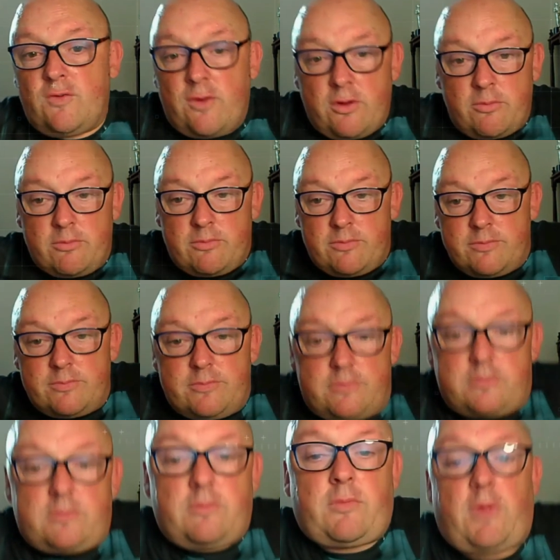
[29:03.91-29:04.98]
a
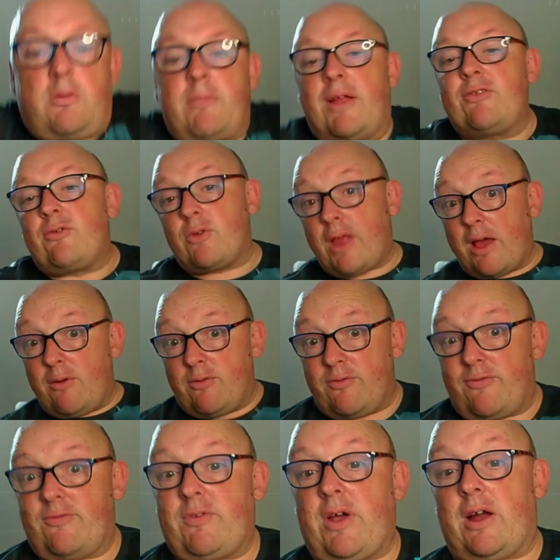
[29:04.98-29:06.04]
mental
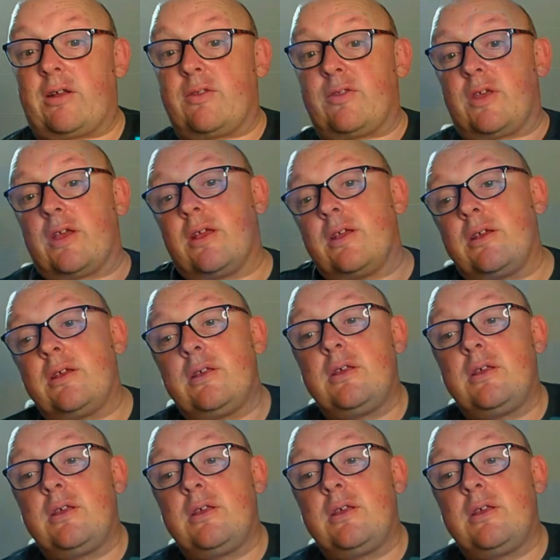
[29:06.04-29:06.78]
health kind of thing.